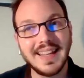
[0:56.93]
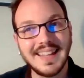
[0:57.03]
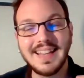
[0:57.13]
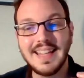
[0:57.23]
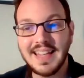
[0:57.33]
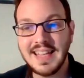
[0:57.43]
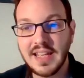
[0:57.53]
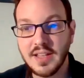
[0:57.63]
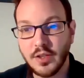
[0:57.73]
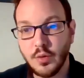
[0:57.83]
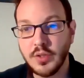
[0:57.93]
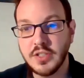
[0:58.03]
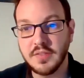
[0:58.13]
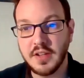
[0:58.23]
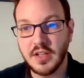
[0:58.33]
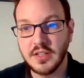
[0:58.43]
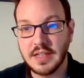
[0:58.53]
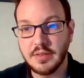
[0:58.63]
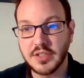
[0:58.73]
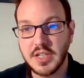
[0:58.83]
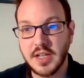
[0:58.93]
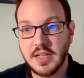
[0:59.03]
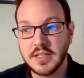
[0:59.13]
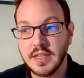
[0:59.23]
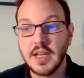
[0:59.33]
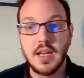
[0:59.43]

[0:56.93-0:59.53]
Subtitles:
I can hear the noise of cars outside.